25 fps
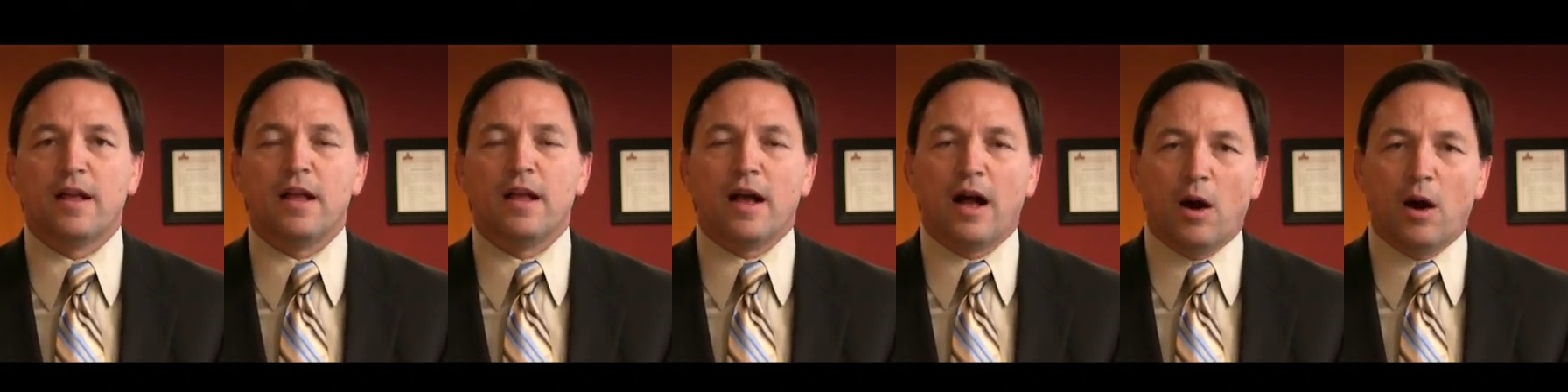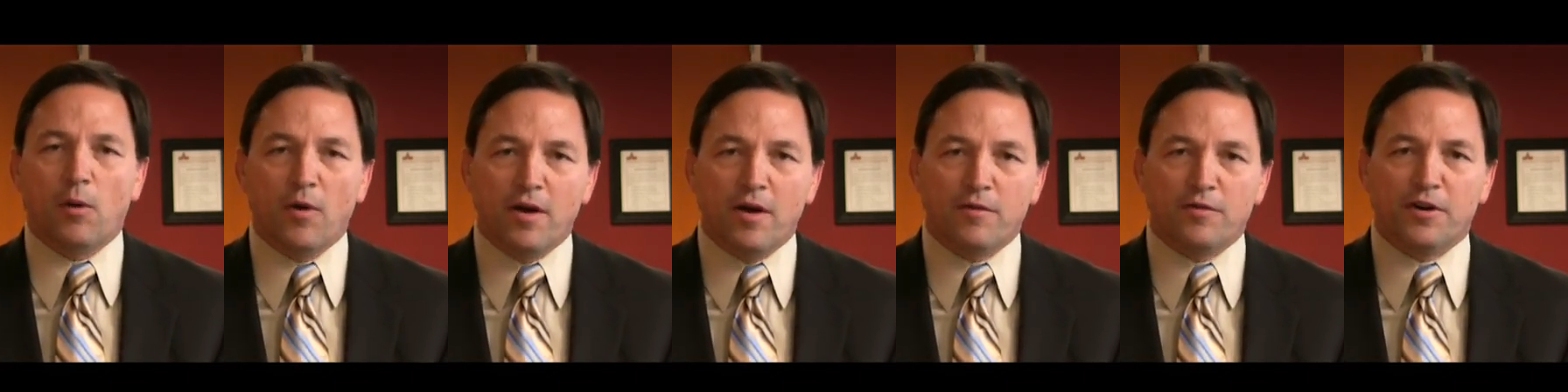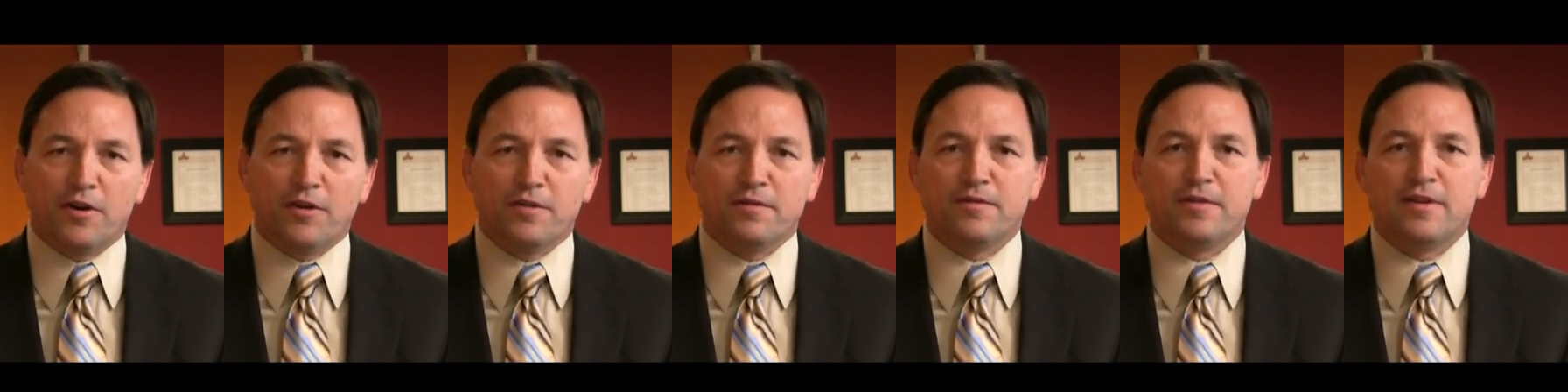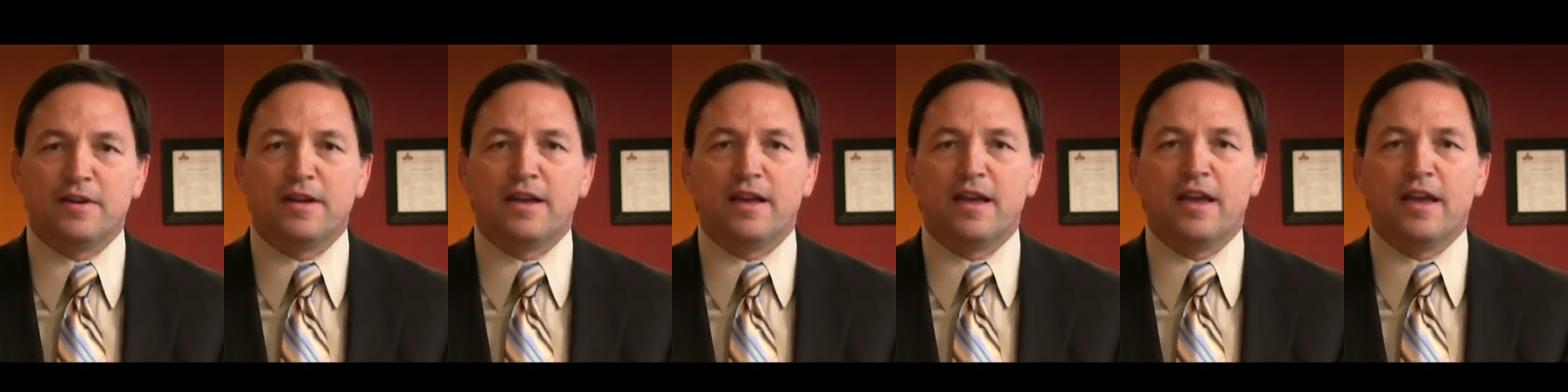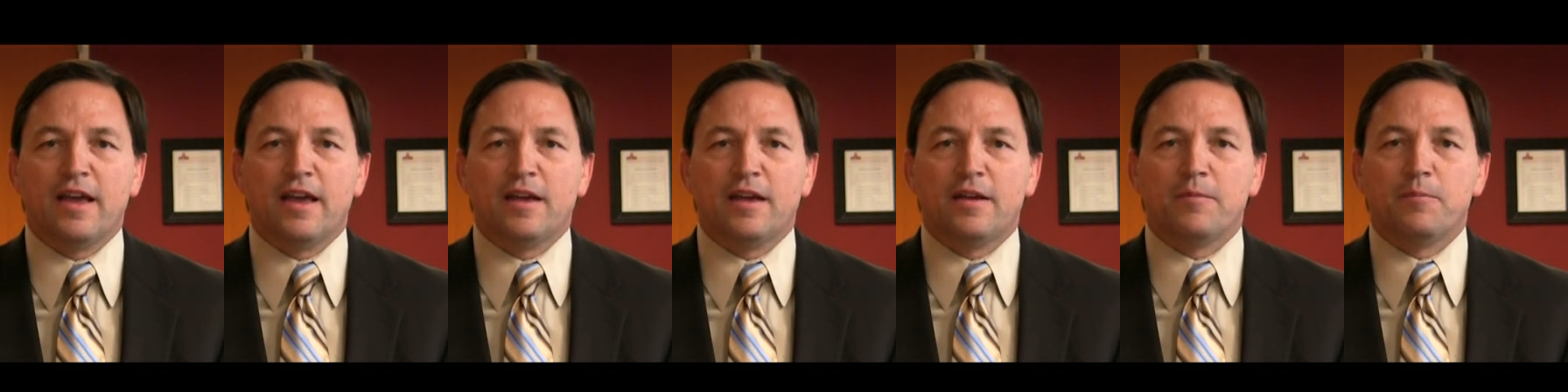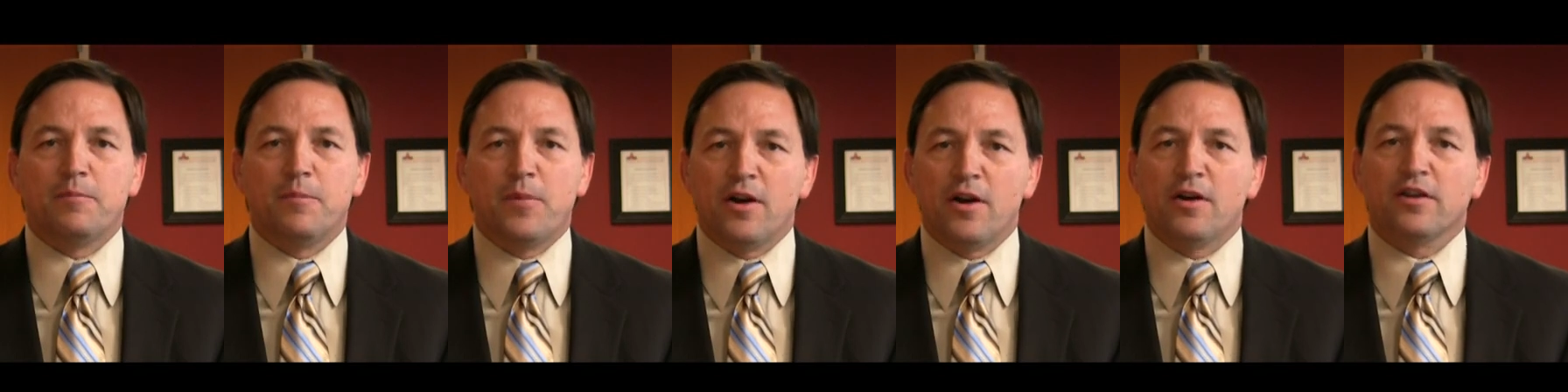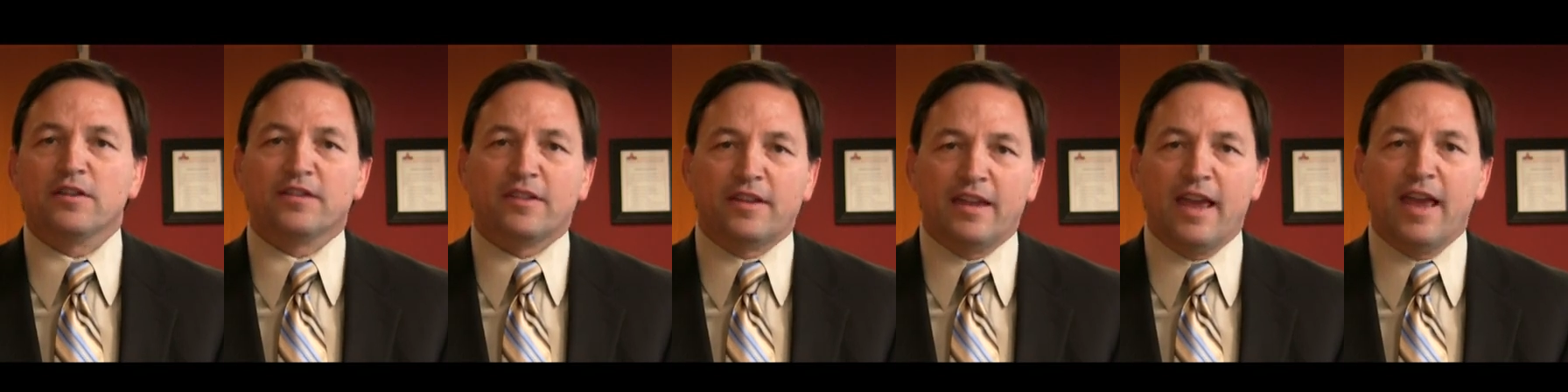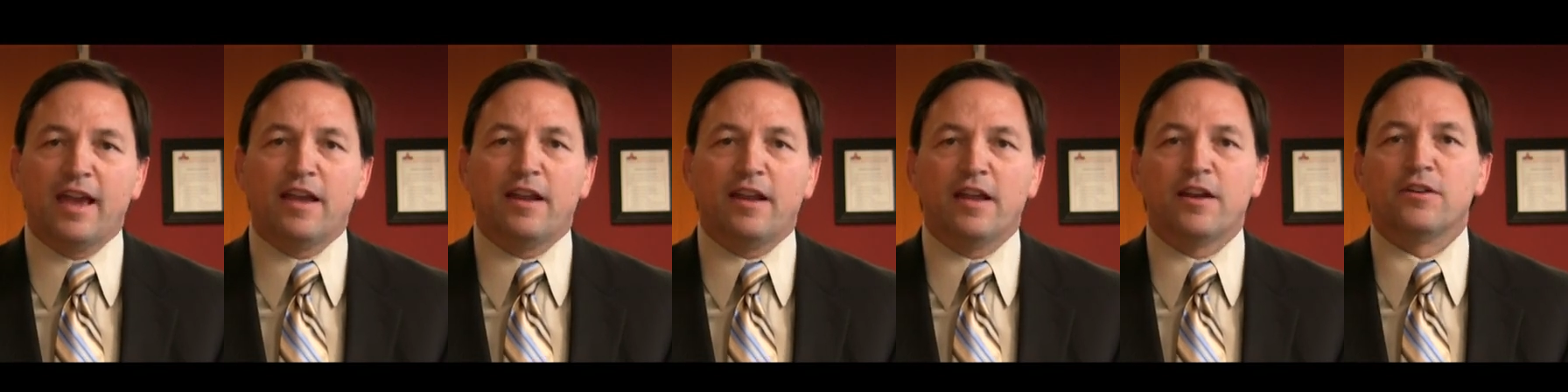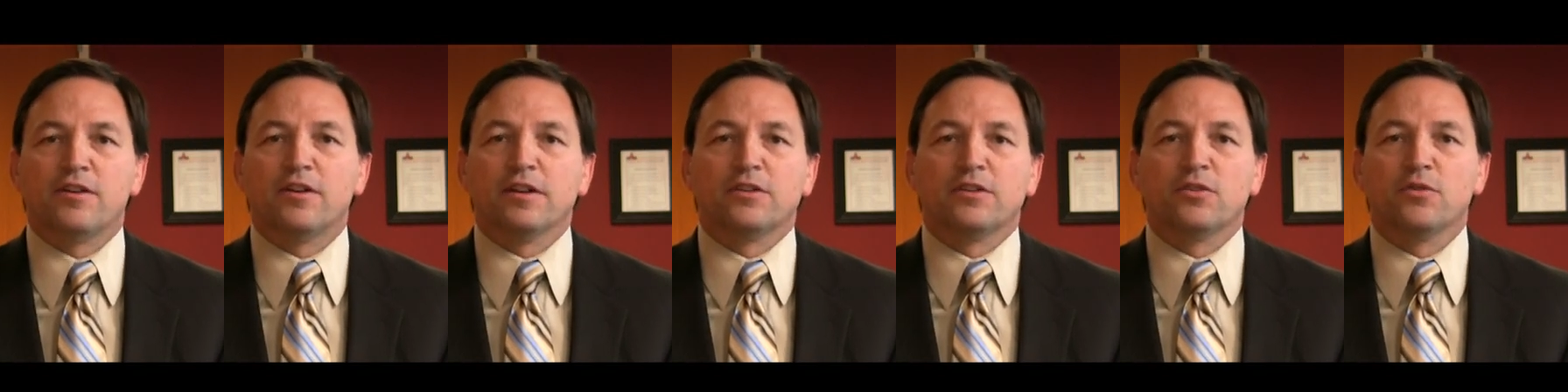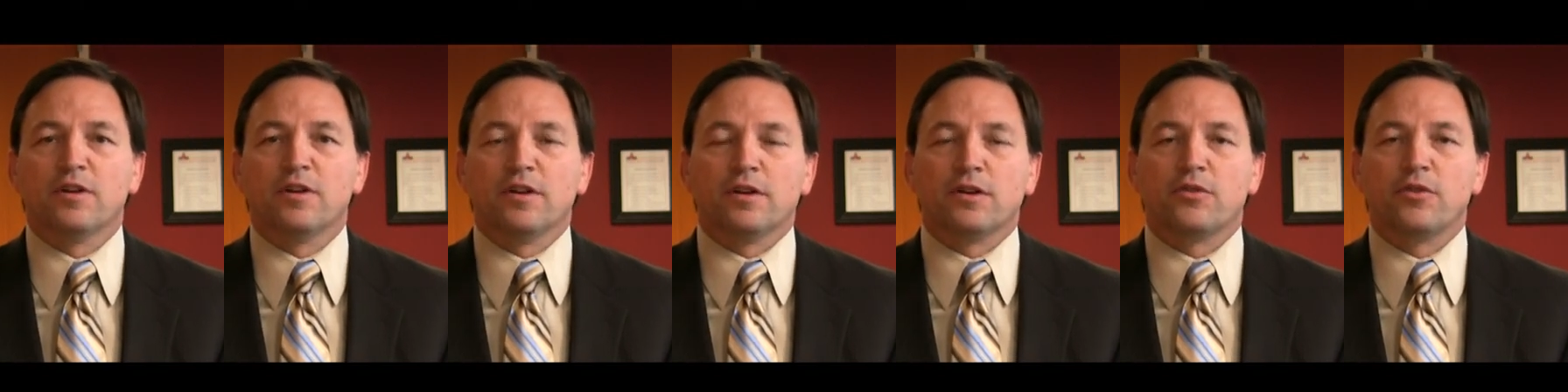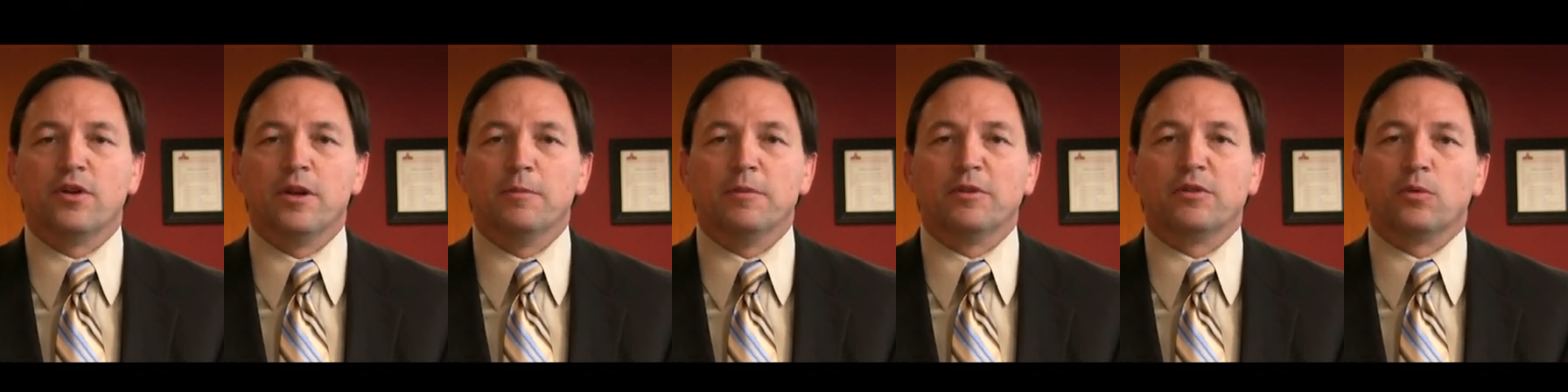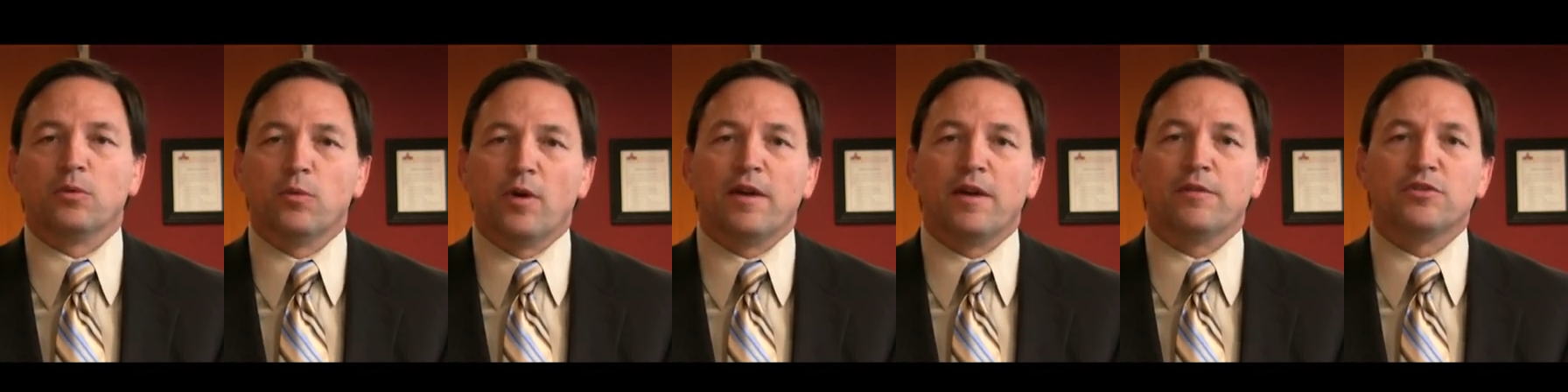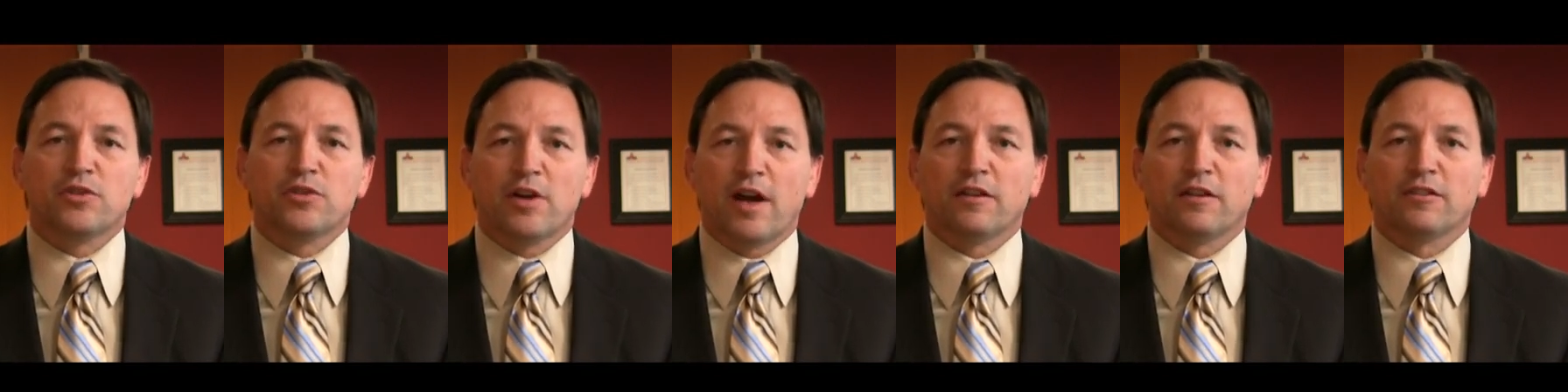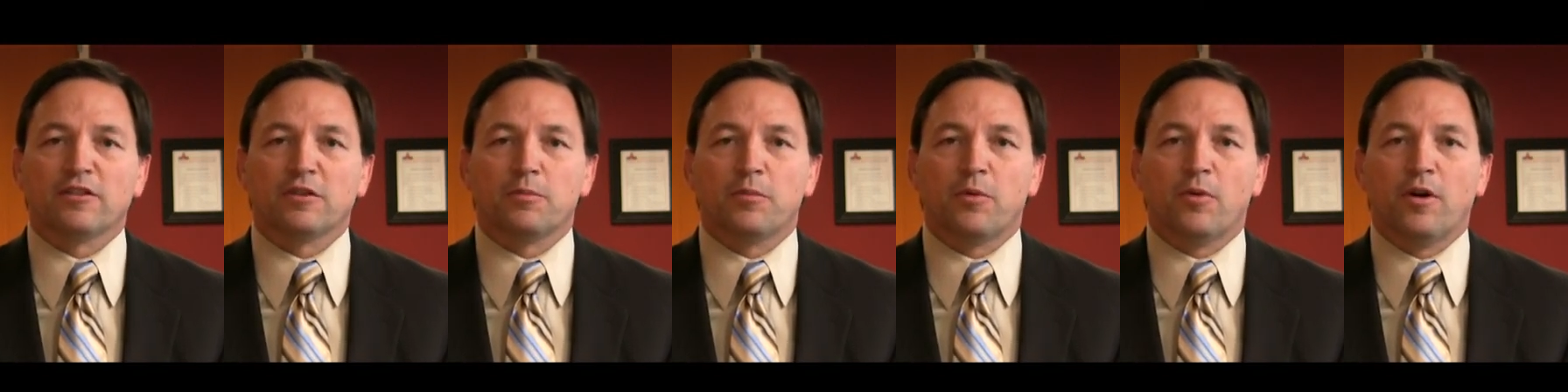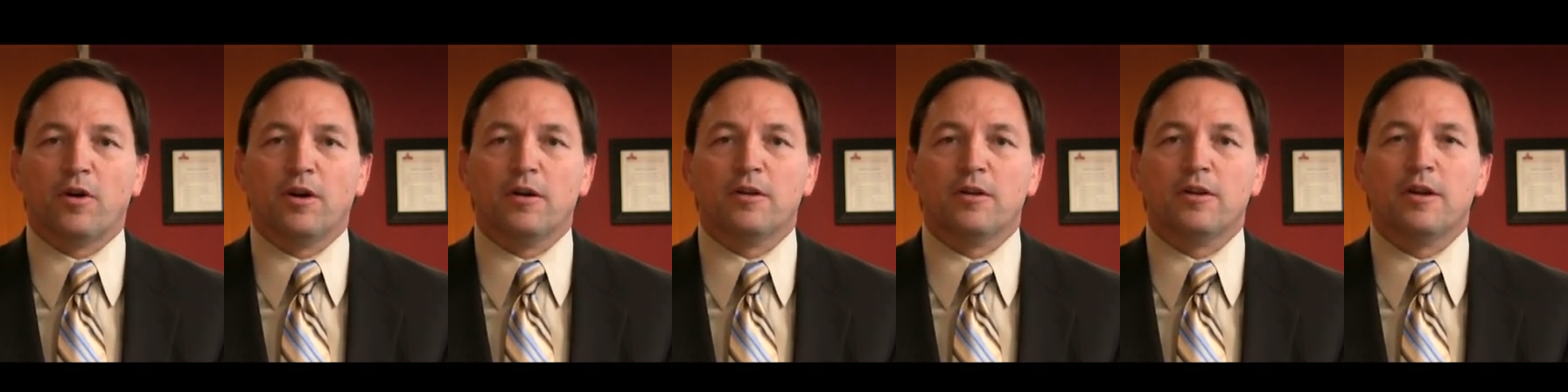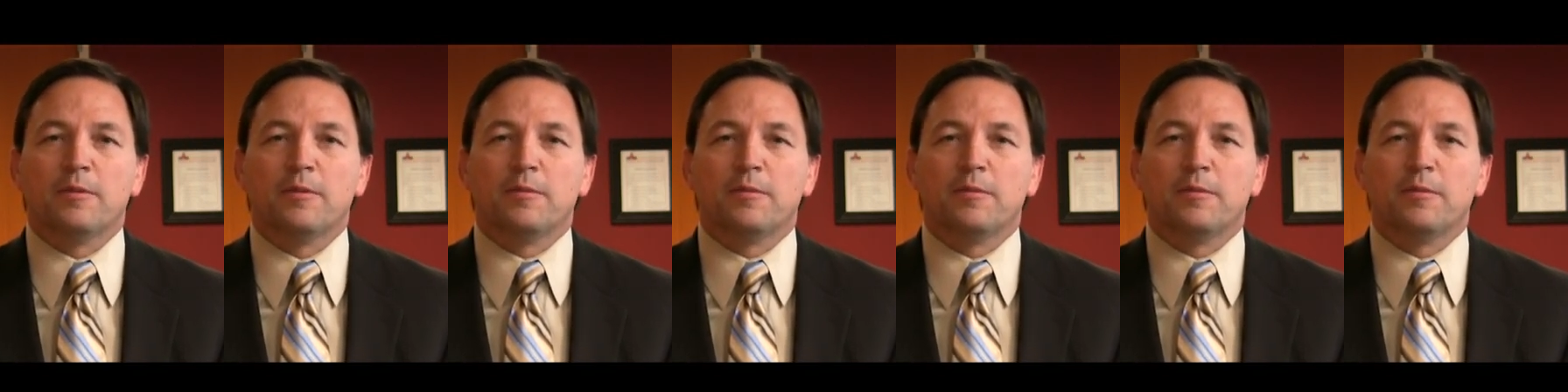However, parents can enter into an agreement to waive child support,